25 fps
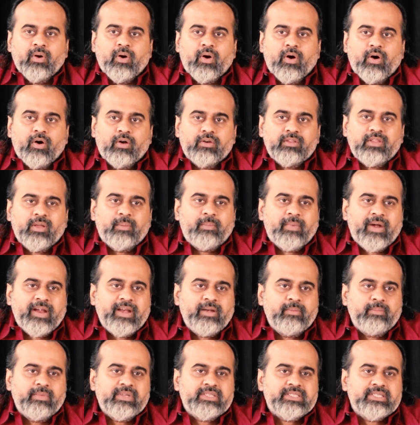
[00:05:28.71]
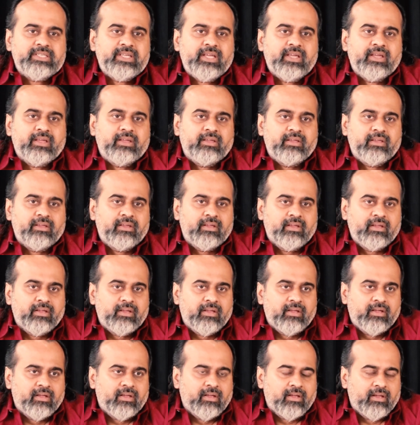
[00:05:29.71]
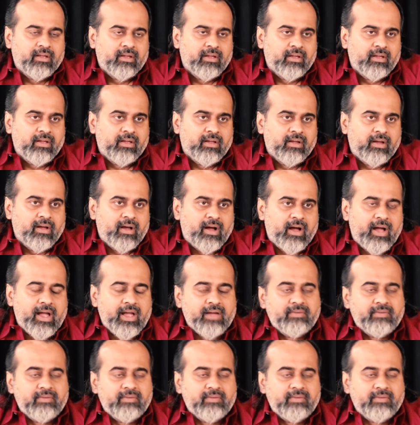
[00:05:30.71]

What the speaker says: Or the mind may say, I